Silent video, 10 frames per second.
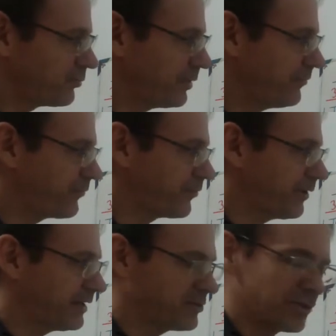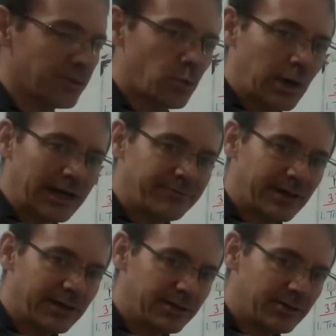referring to the y
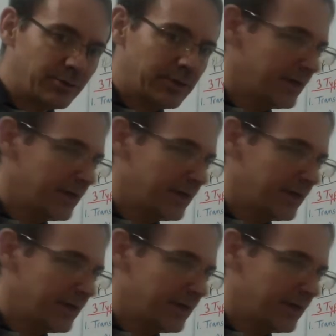value.